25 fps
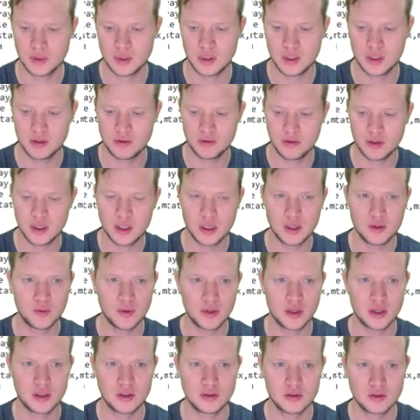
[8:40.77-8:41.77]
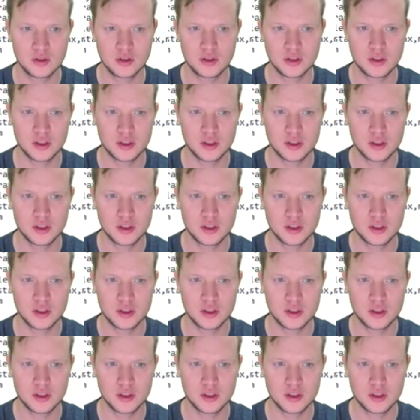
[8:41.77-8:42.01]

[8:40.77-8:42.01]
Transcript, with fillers: And then we're going to